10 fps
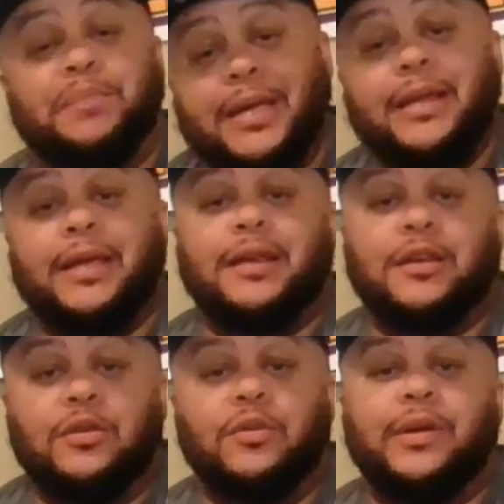beating the
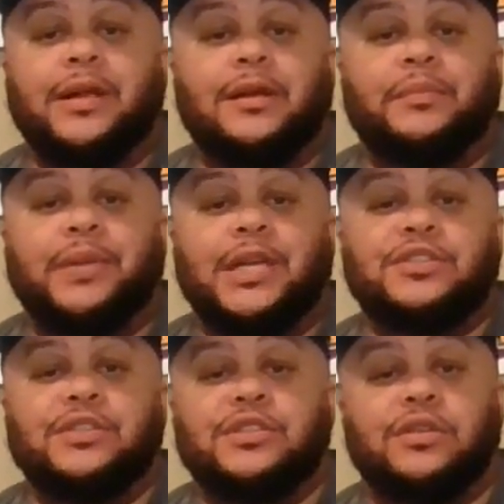New England
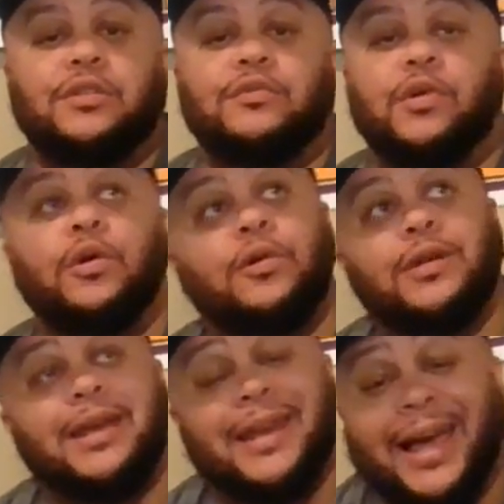Patriots on the
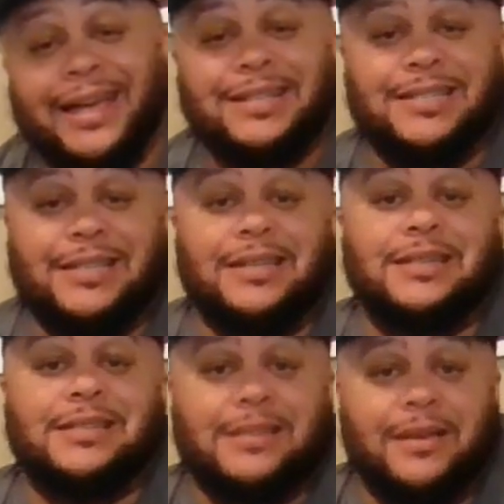road
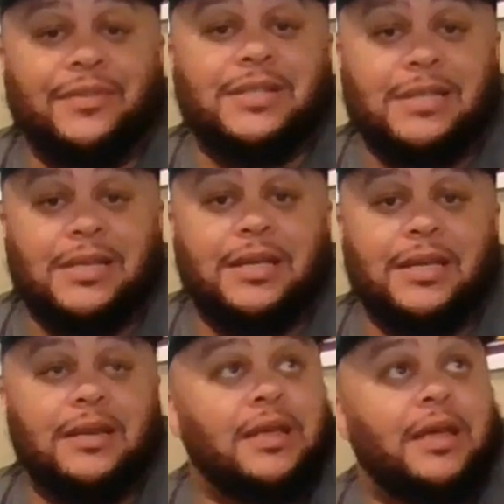
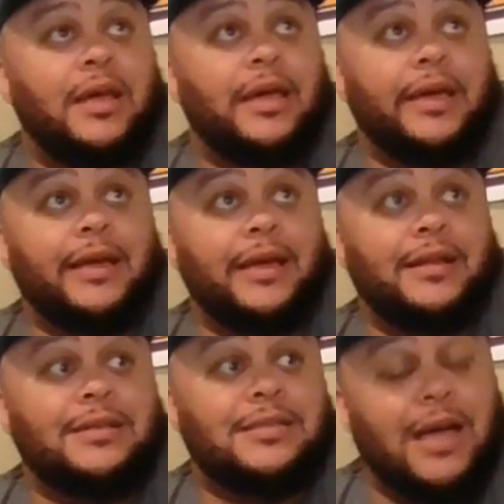19-17
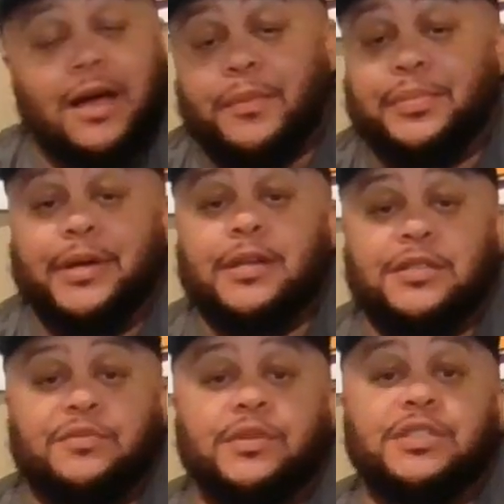and Tom
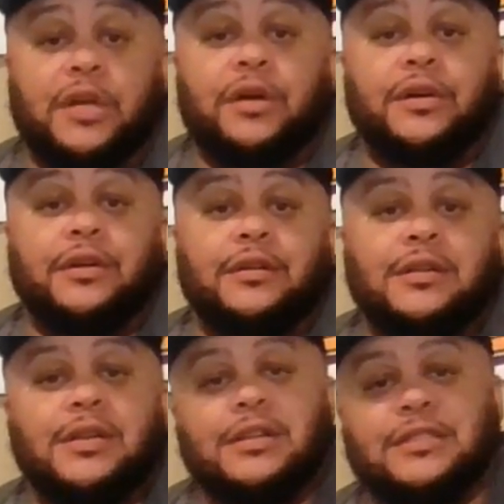Brady's return
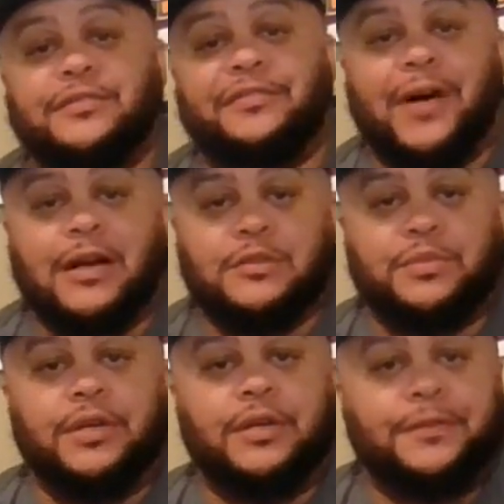to
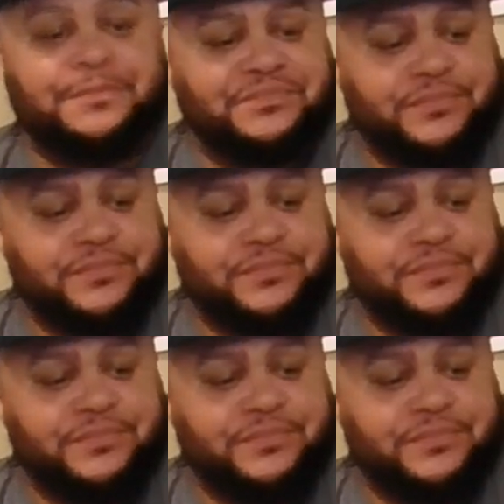Foxborough.